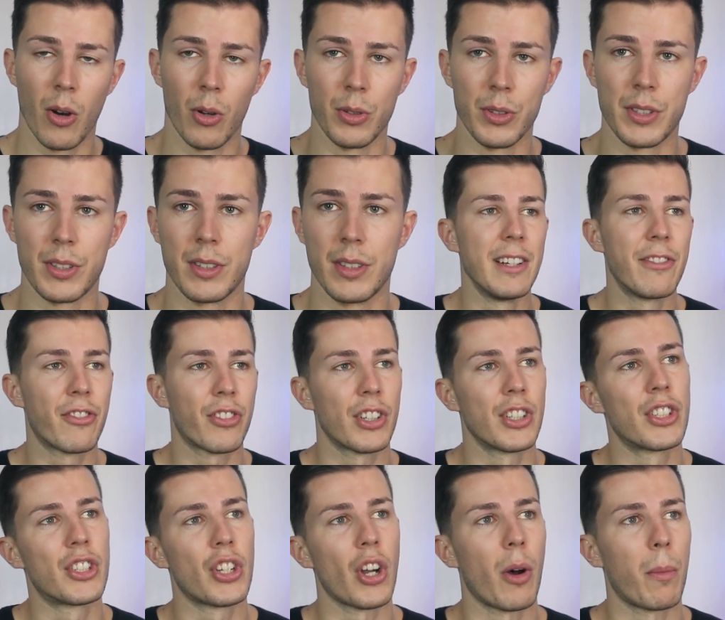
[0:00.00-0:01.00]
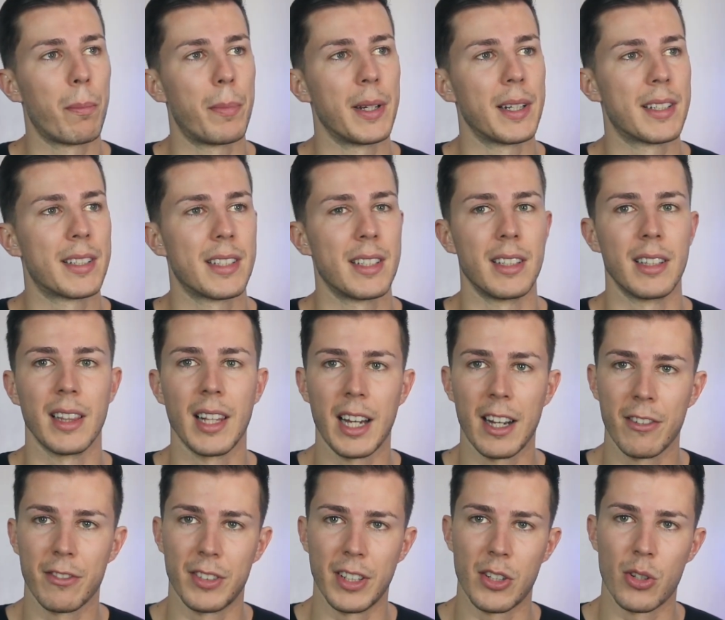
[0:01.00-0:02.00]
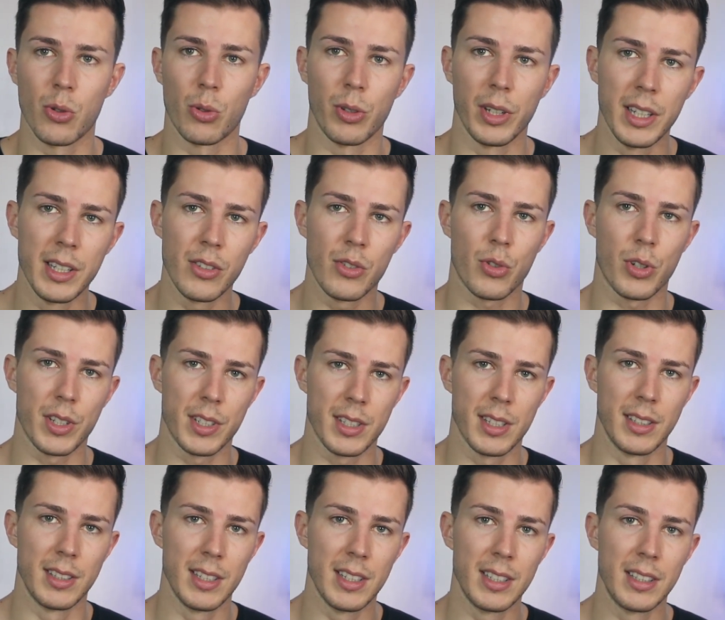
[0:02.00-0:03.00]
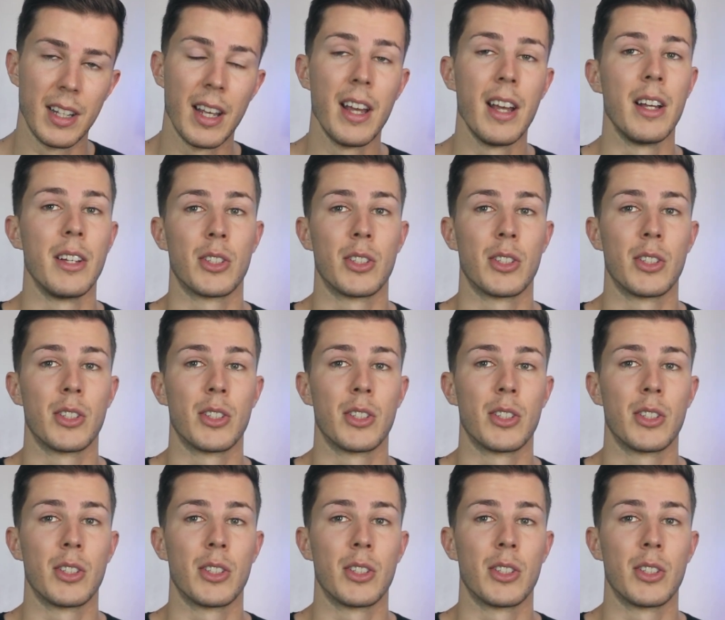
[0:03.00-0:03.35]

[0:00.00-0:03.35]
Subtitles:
on different topics in life that you're interested in,